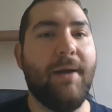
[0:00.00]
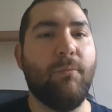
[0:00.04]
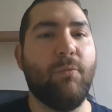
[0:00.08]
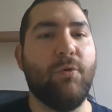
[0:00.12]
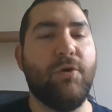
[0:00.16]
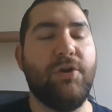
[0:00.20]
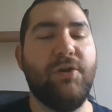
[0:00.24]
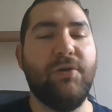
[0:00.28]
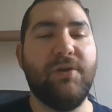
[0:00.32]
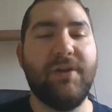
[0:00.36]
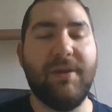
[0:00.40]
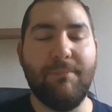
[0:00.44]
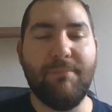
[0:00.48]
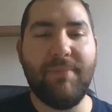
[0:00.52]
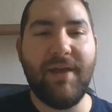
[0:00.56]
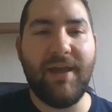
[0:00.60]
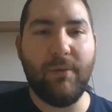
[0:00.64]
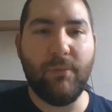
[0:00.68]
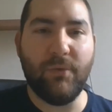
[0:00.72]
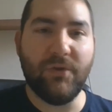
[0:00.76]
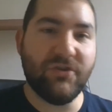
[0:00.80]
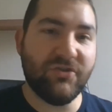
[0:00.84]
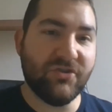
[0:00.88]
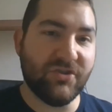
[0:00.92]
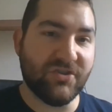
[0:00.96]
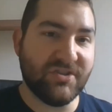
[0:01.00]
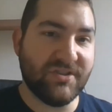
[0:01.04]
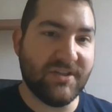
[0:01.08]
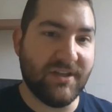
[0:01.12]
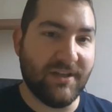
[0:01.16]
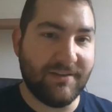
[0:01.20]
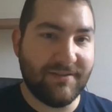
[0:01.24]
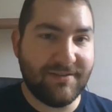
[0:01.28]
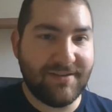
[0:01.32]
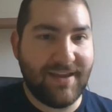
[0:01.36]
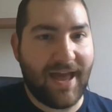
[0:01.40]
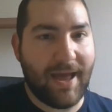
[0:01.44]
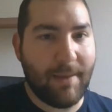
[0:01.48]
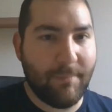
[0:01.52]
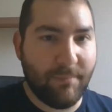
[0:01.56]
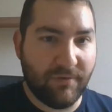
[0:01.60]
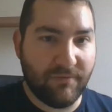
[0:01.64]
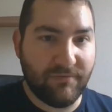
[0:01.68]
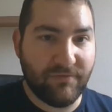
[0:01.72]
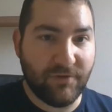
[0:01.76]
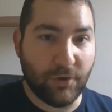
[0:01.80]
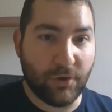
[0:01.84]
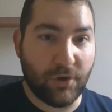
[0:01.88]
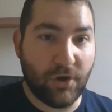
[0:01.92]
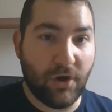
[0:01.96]
where you can pay with just a tap
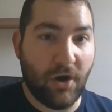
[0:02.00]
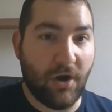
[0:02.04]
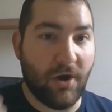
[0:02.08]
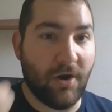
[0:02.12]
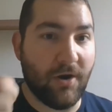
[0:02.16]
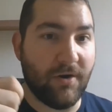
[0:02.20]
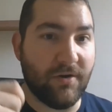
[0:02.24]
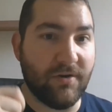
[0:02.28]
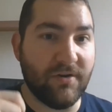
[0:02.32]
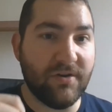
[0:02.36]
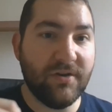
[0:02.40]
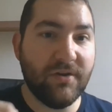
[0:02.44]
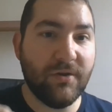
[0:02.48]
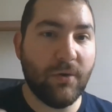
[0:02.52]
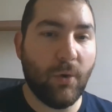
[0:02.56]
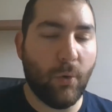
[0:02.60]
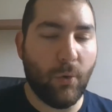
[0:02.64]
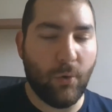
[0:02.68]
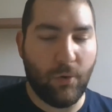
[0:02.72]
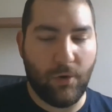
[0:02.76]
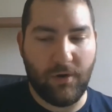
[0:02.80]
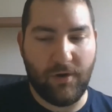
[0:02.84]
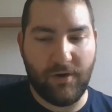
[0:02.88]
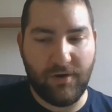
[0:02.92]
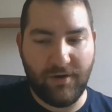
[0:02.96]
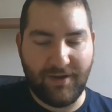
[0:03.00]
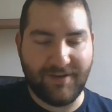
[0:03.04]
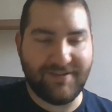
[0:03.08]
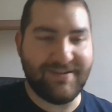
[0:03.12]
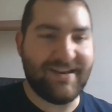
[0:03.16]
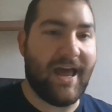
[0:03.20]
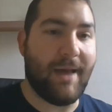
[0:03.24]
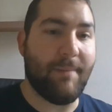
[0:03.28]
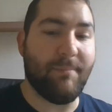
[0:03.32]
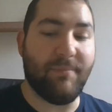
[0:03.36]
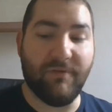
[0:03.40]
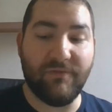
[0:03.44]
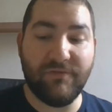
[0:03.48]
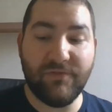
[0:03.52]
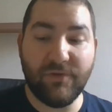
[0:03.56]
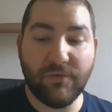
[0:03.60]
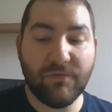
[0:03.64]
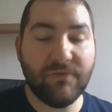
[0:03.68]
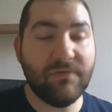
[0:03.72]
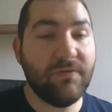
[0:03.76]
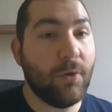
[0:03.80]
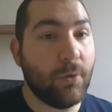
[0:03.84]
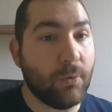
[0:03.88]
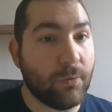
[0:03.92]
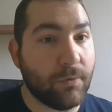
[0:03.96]
of your card or a tap of your
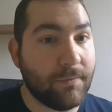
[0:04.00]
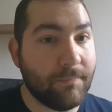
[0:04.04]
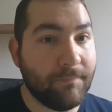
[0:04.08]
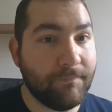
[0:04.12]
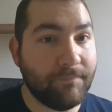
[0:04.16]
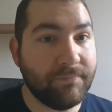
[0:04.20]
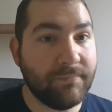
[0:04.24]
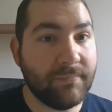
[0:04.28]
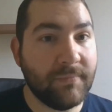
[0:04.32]
phone.